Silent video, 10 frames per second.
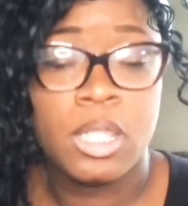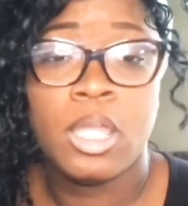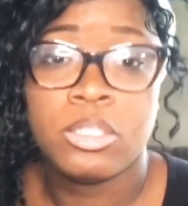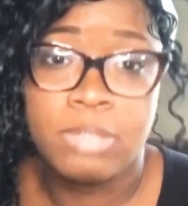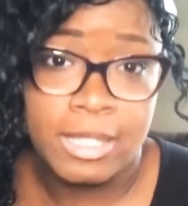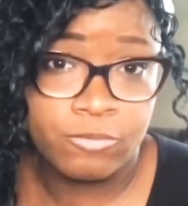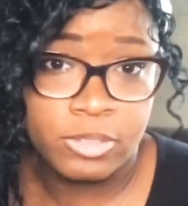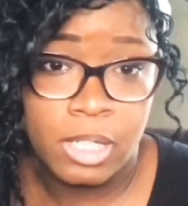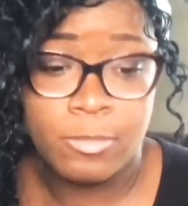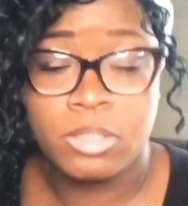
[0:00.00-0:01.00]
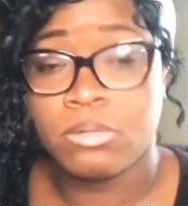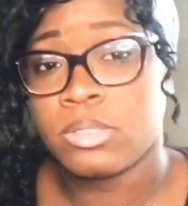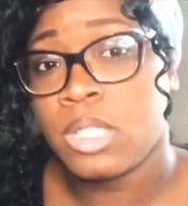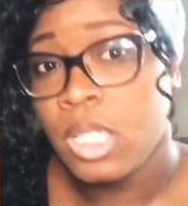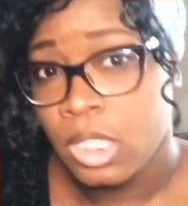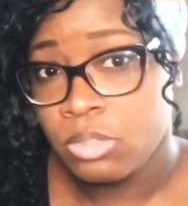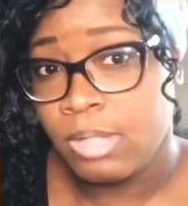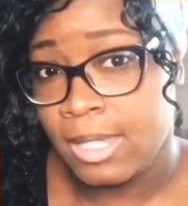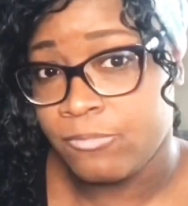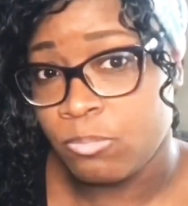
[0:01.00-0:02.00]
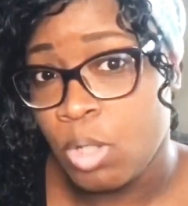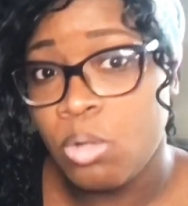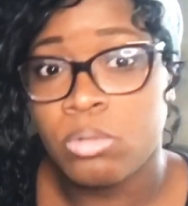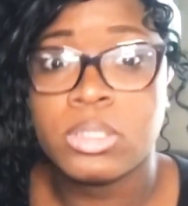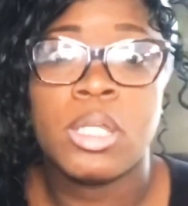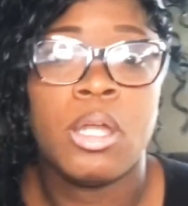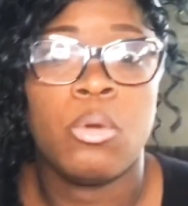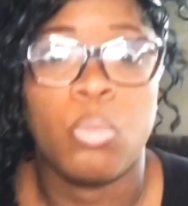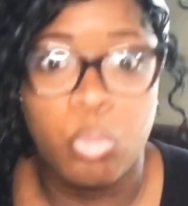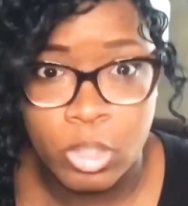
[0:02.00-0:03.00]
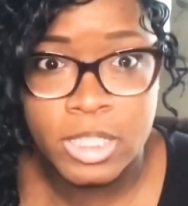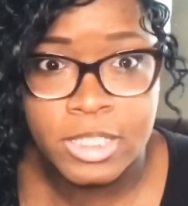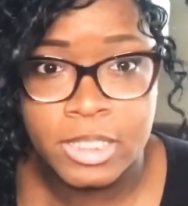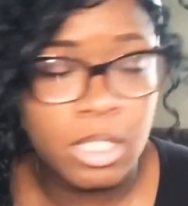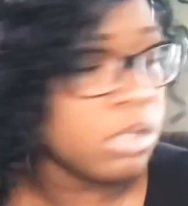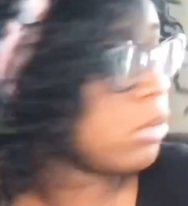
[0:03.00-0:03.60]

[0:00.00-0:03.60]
You have your dominoes, you have your mold. Where does it go?